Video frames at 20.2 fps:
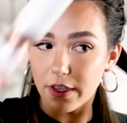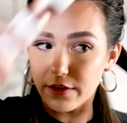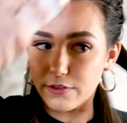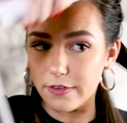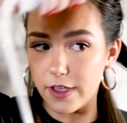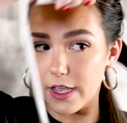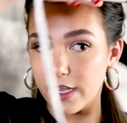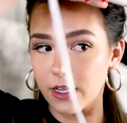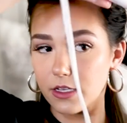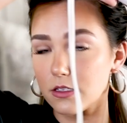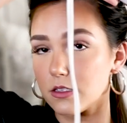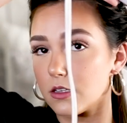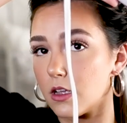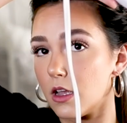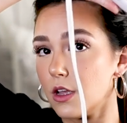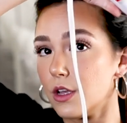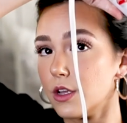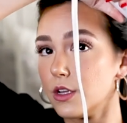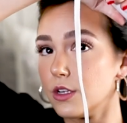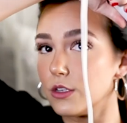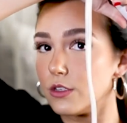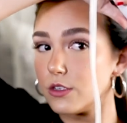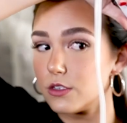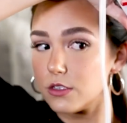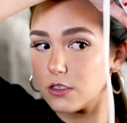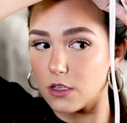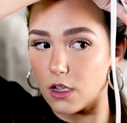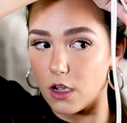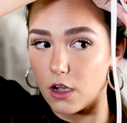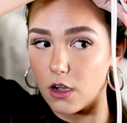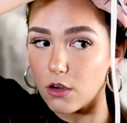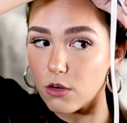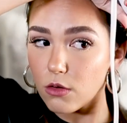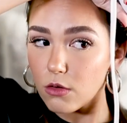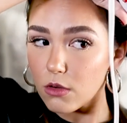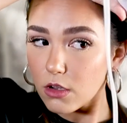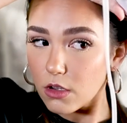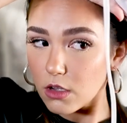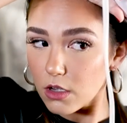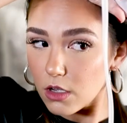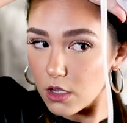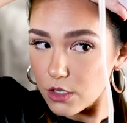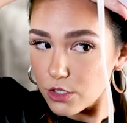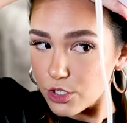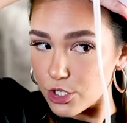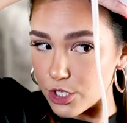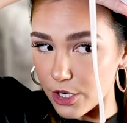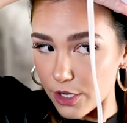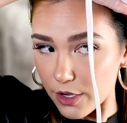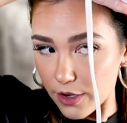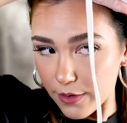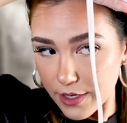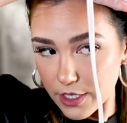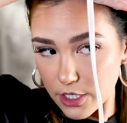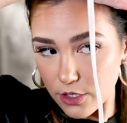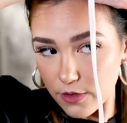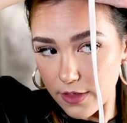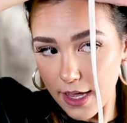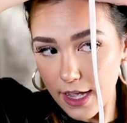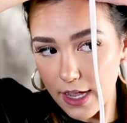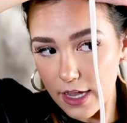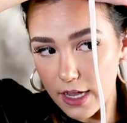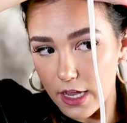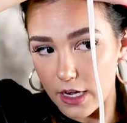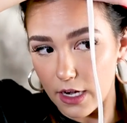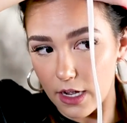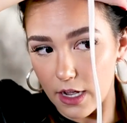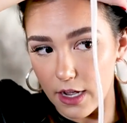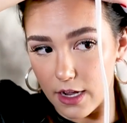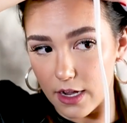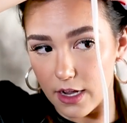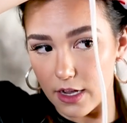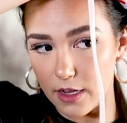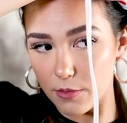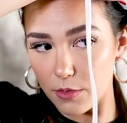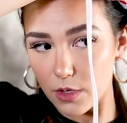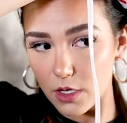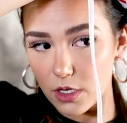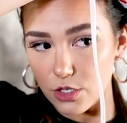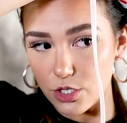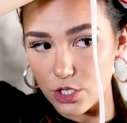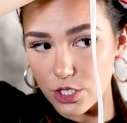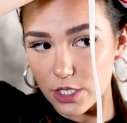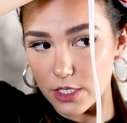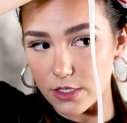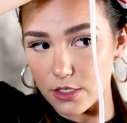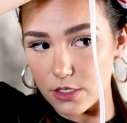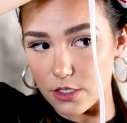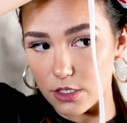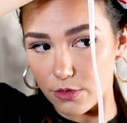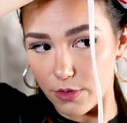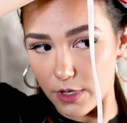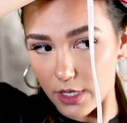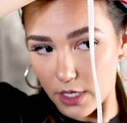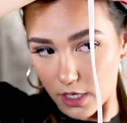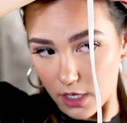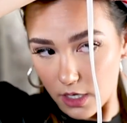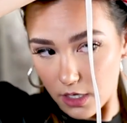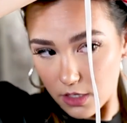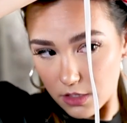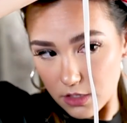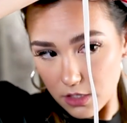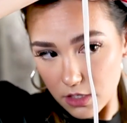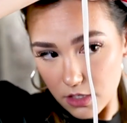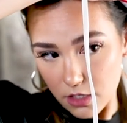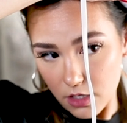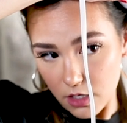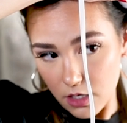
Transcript: my face. So I'll show you how to do that, and I'm just doing it